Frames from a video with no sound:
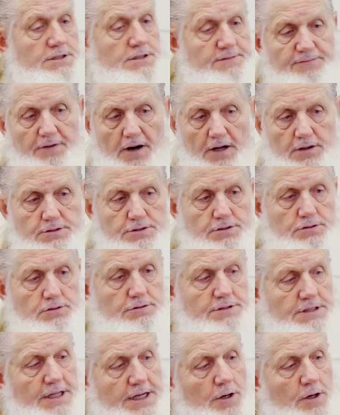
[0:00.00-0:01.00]
just follow
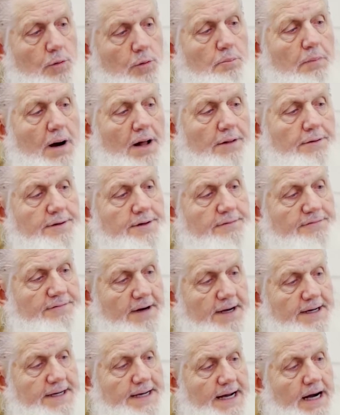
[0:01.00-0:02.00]
suit. They don't bother to
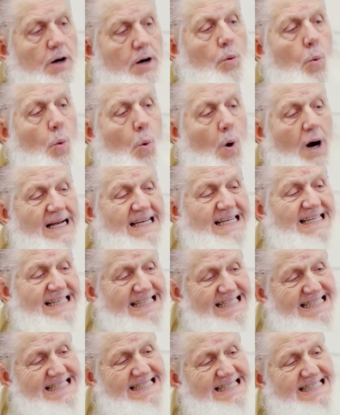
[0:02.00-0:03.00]
find out what
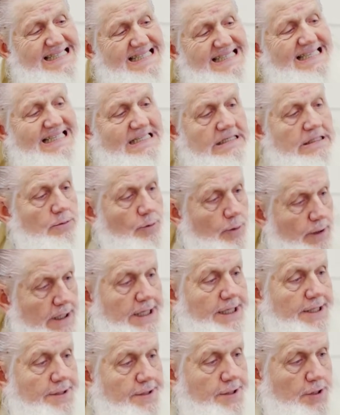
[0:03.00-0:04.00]
is it
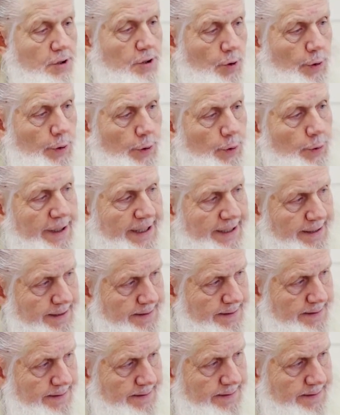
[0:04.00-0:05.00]
really that you're doing.